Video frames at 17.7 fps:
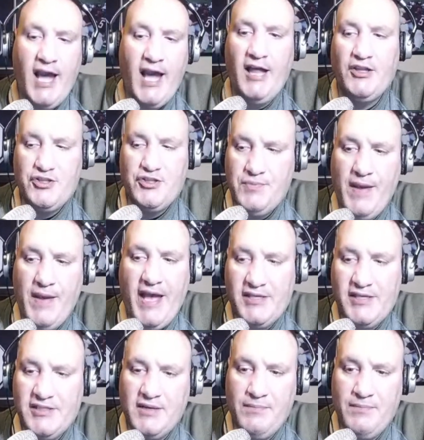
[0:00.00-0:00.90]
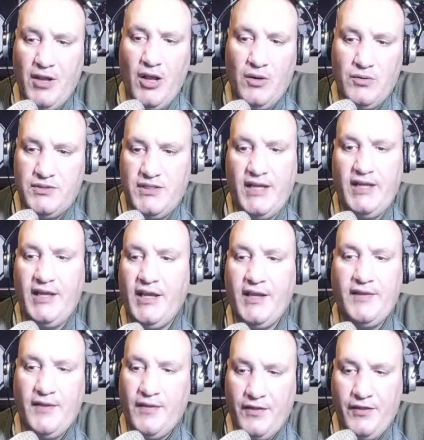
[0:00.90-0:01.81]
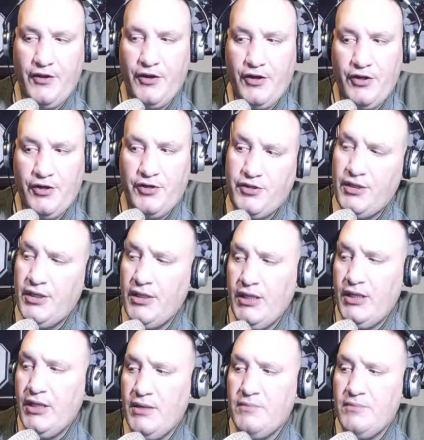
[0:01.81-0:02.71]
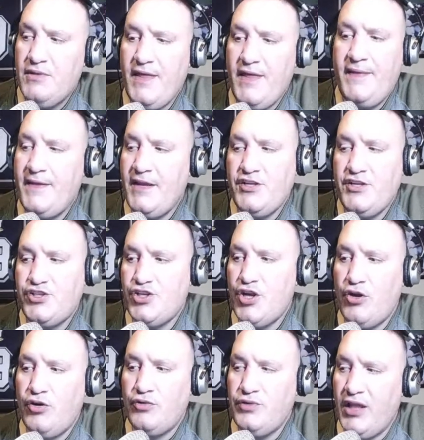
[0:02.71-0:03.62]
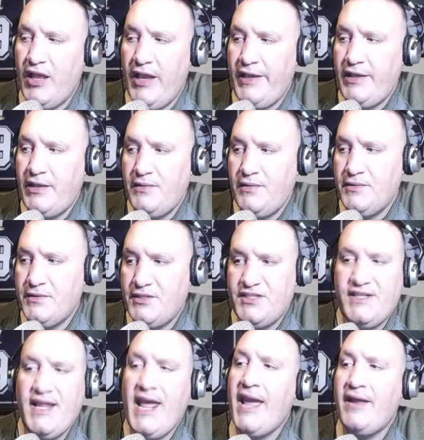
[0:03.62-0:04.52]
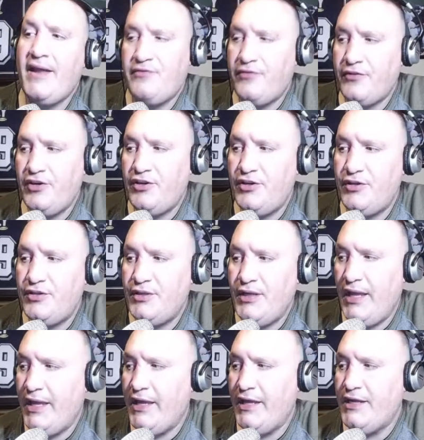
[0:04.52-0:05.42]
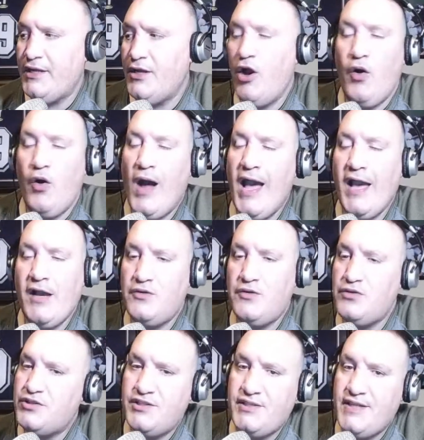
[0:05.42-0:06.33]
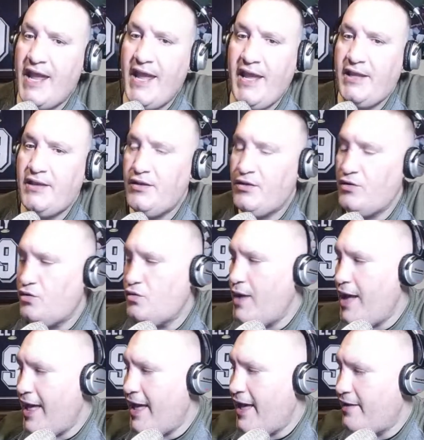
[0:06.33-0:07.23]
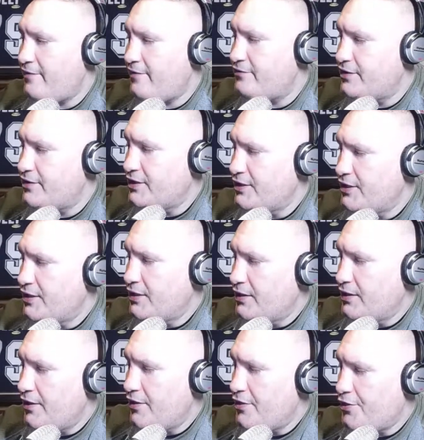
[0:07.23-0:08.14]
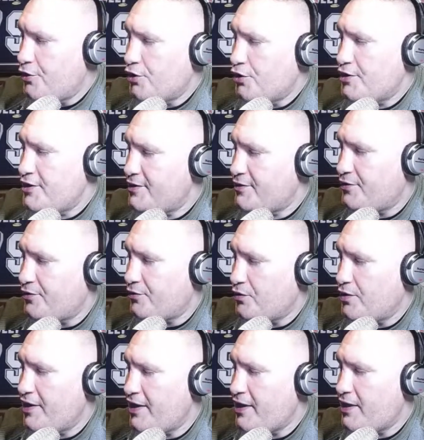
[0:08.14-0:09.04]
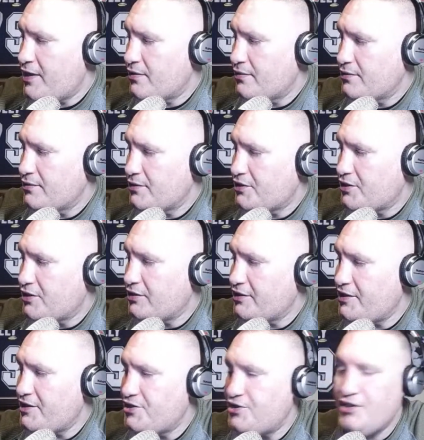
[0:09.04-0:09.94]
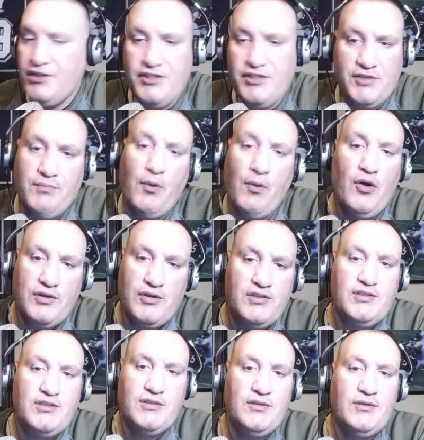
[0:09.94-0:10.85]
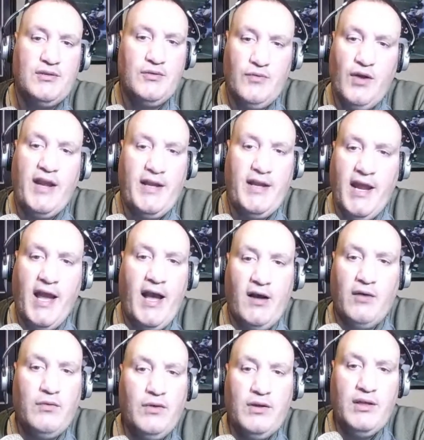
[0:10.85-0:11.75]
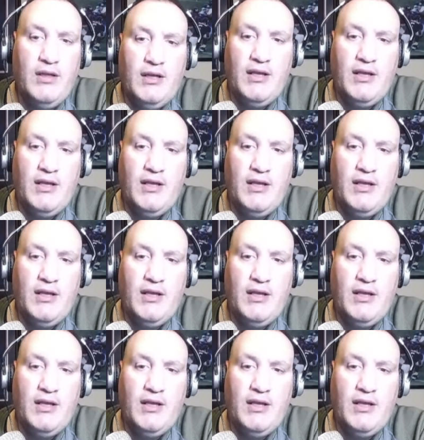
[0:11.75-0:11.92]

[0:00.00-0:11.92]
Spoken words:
college basketball was going to get the third. But then they showed like Stanford and Ohio State, who have 33 collegiate sports right now.